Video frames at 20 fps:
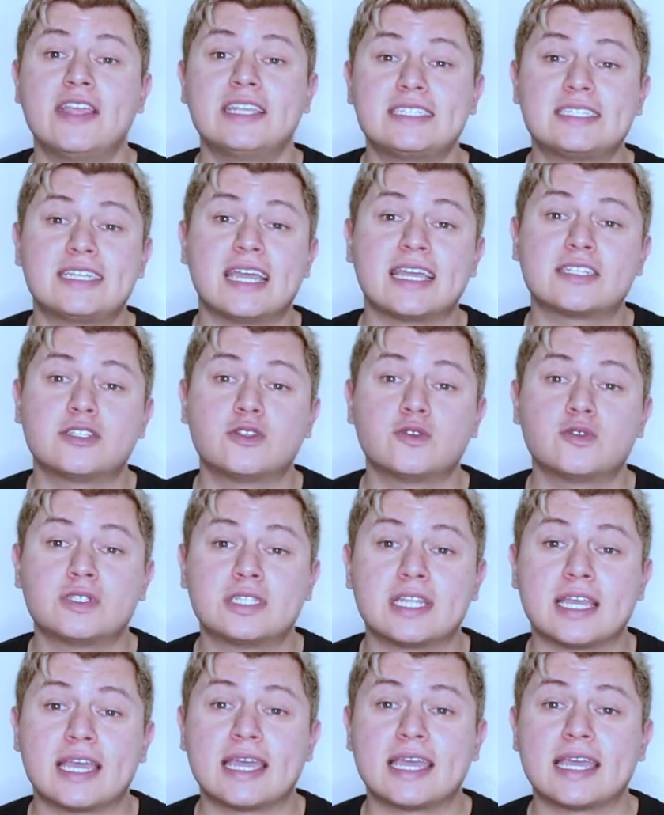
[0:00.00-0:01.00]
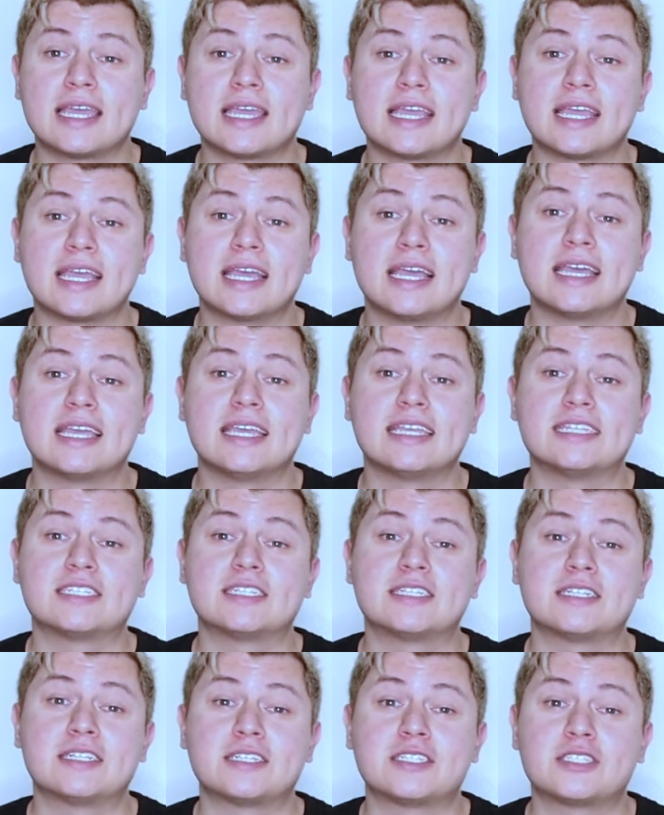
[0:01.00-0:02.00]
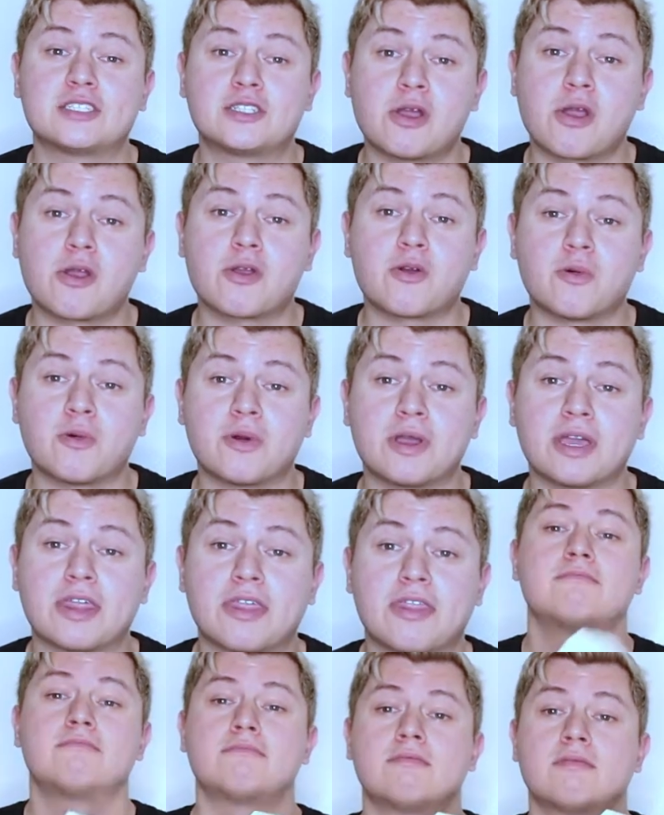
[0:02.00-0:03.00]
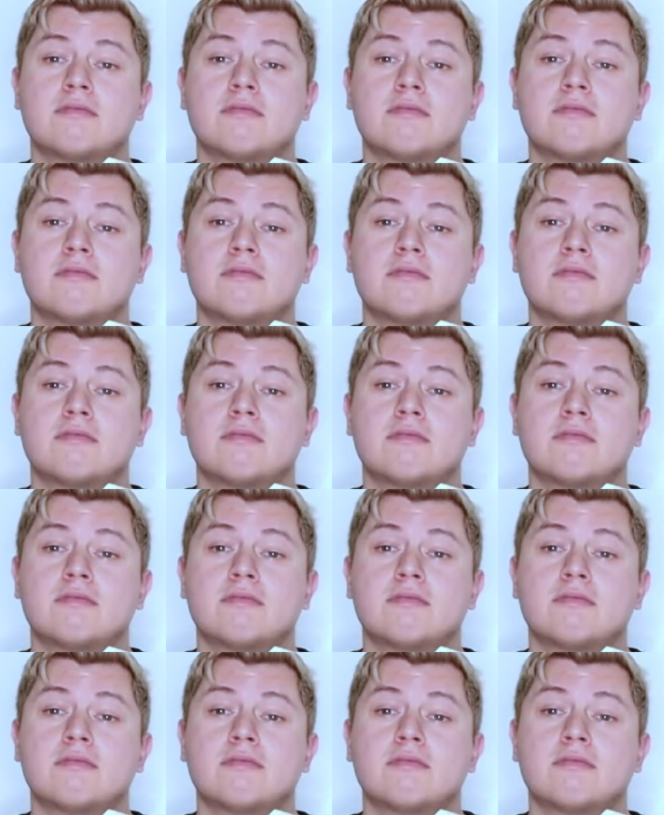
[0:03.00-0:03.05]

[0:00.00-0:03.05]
this Tech Tuesday is gonna start with